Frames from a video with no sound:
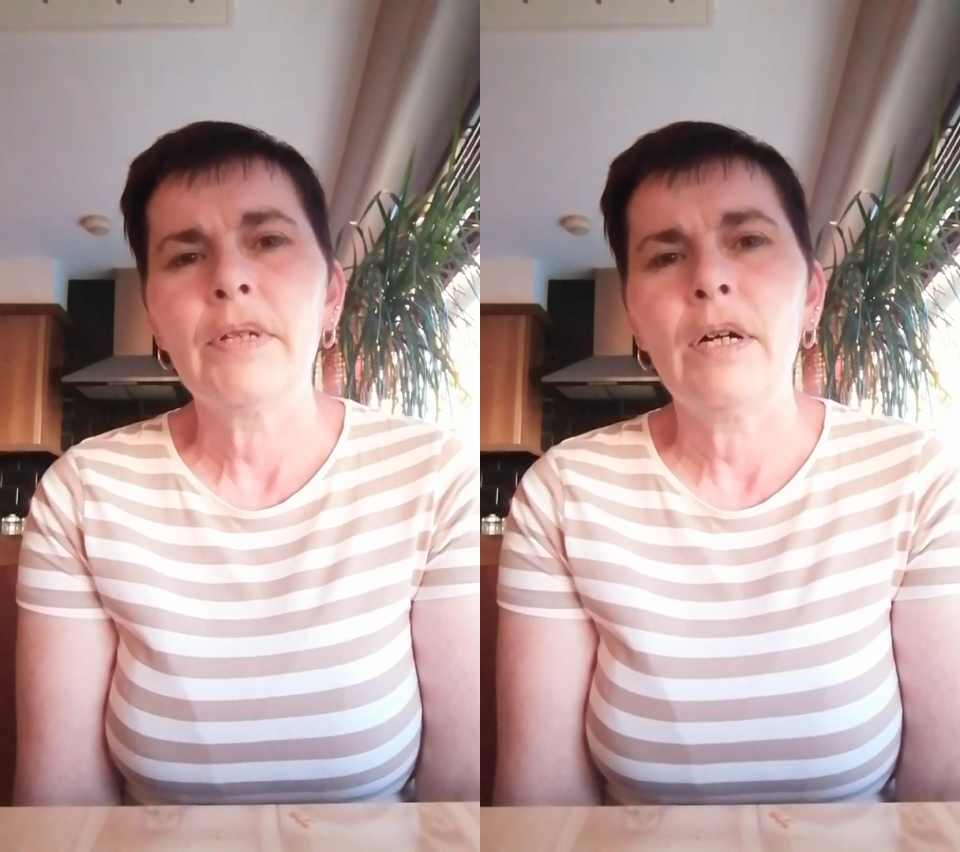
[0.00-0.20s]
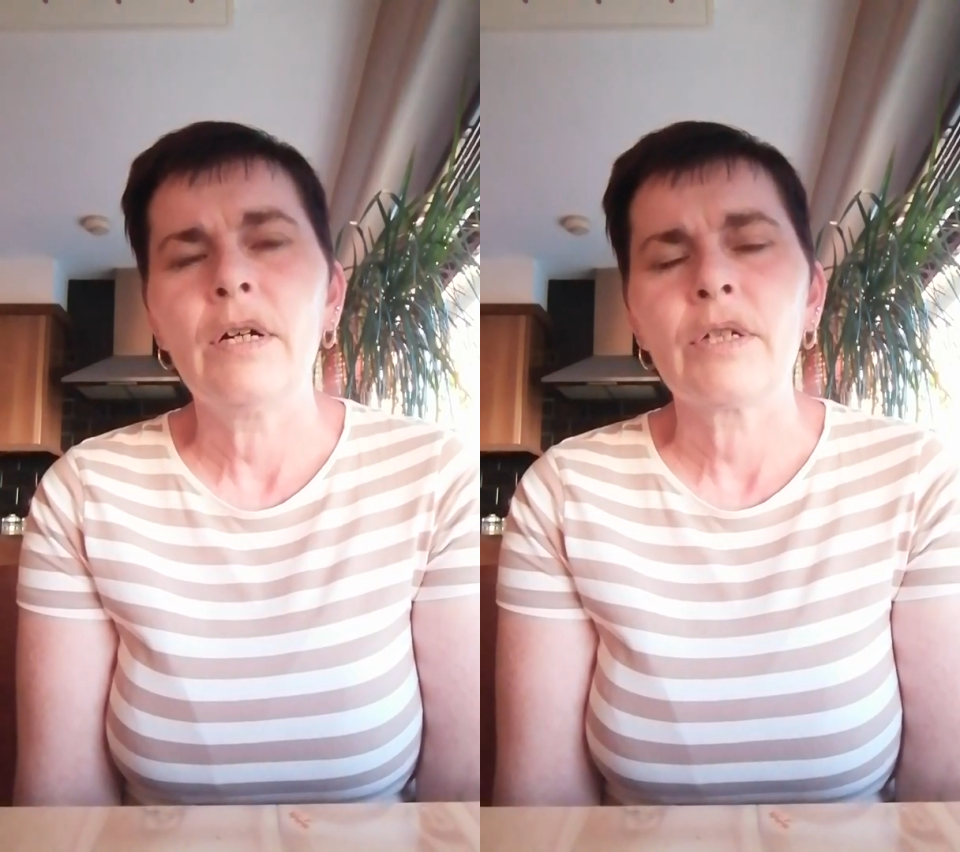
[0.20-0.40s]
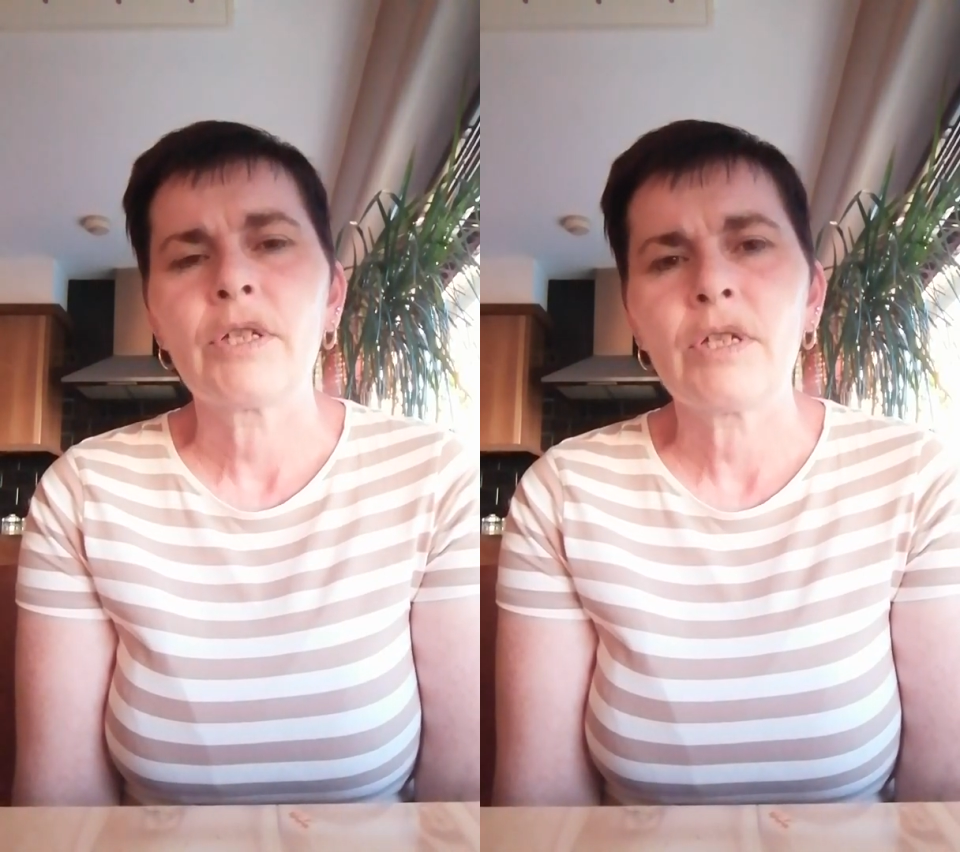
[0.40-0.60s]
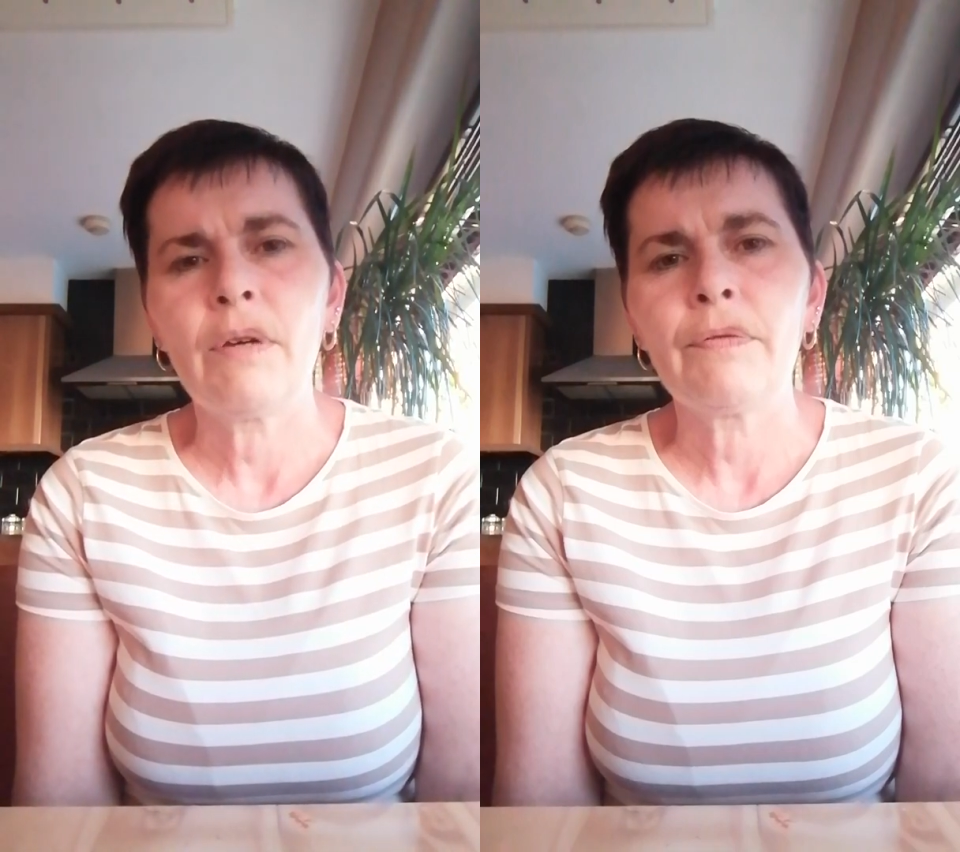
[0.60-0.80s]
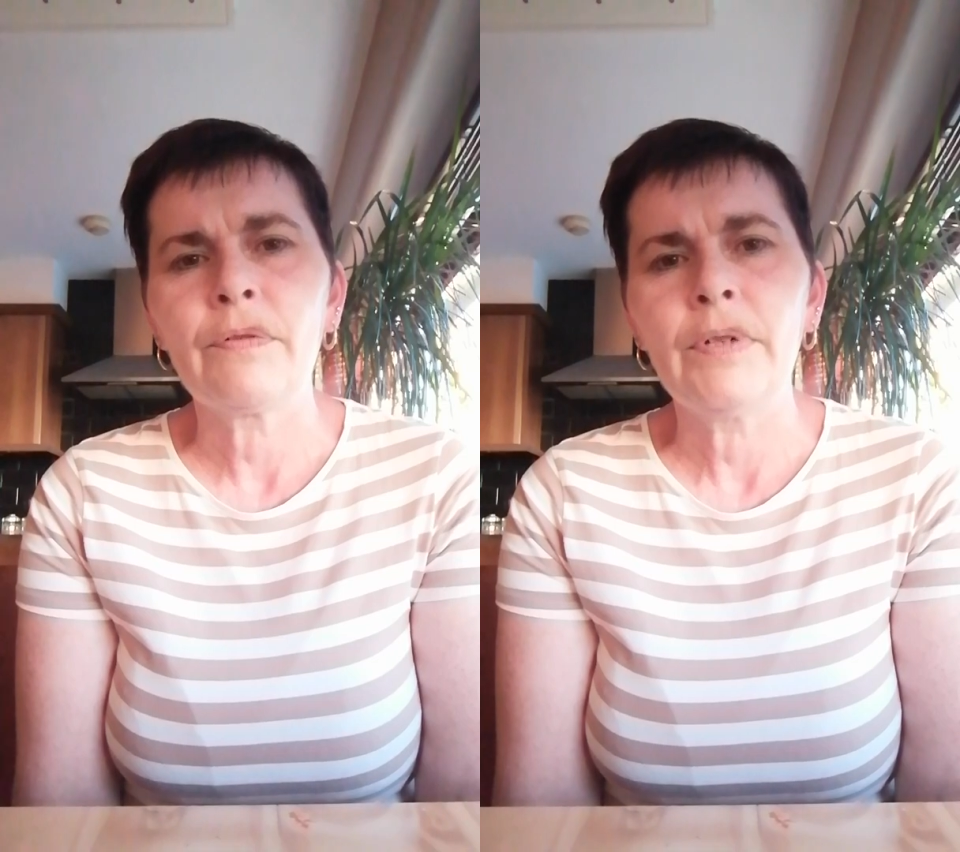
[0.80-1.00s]
that are
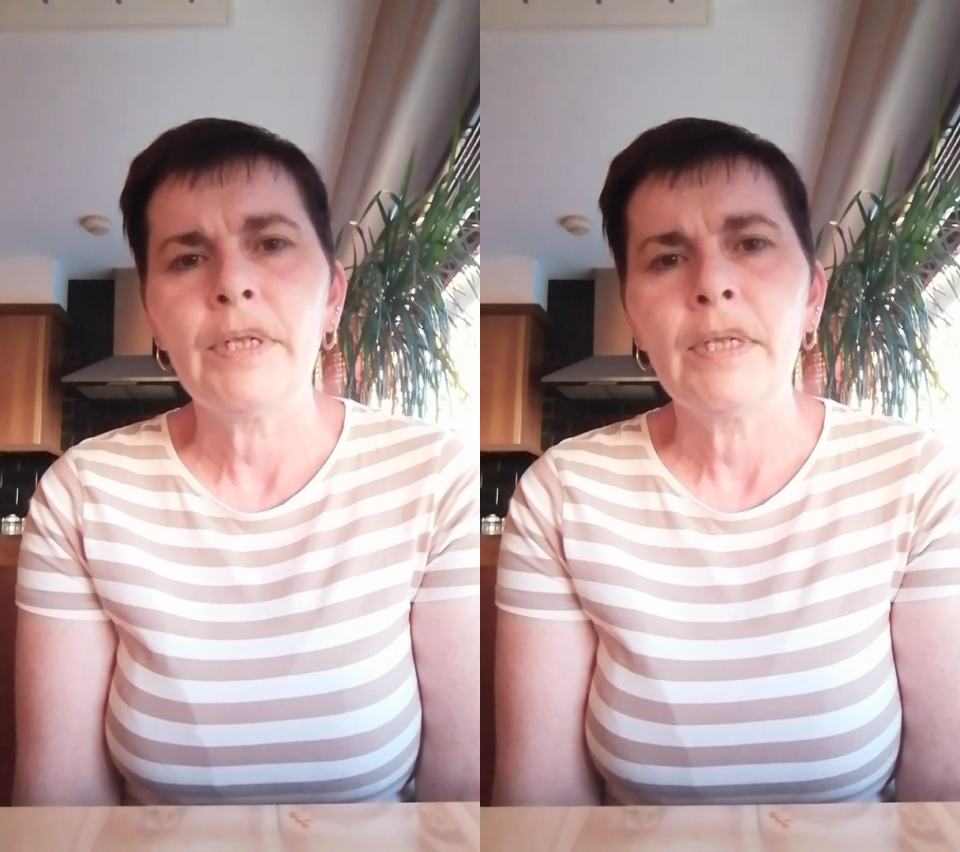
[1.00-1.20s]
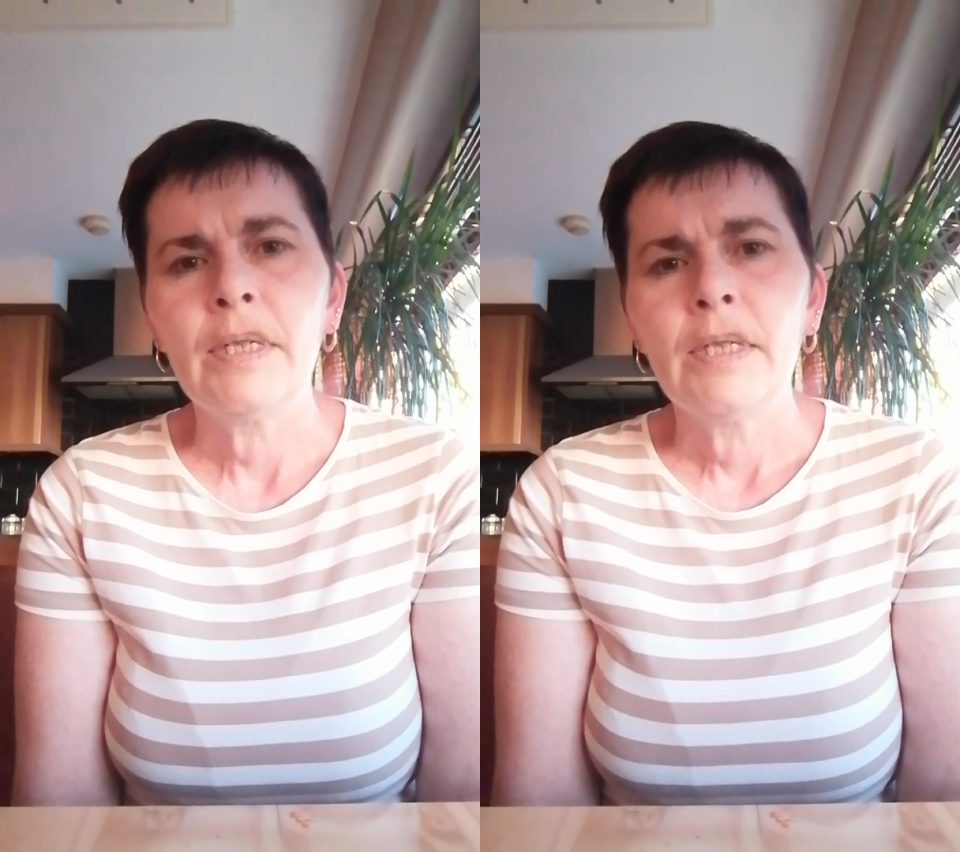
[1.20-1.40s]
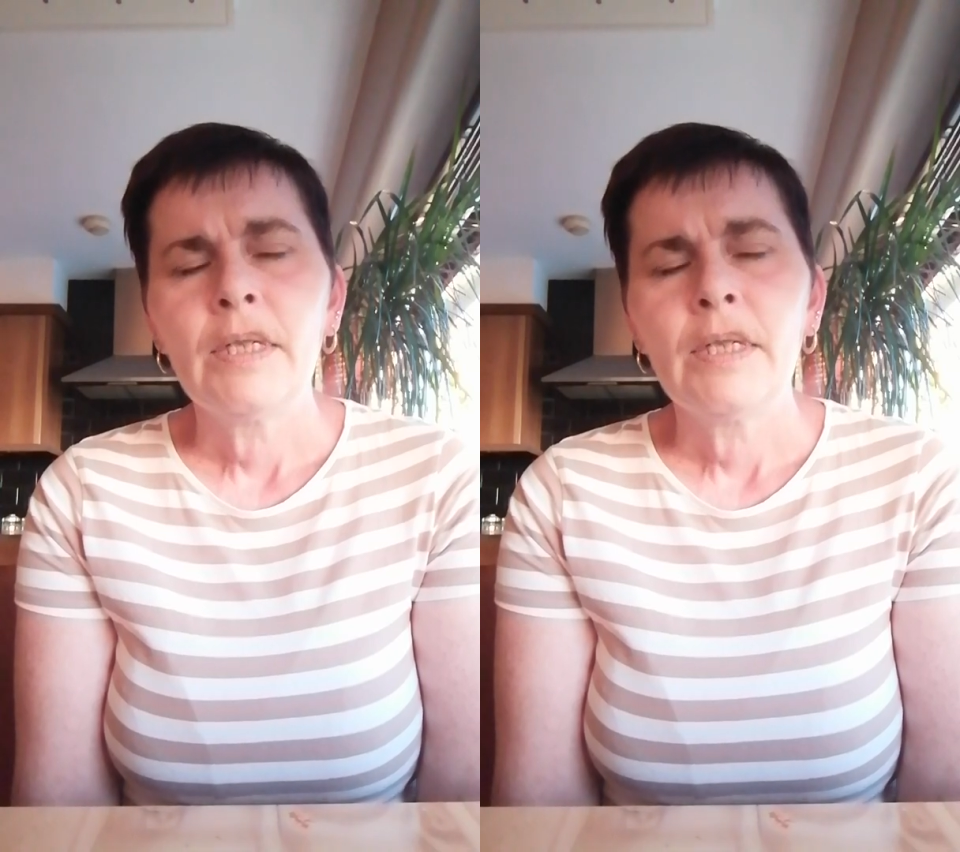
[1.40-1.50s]
suffering.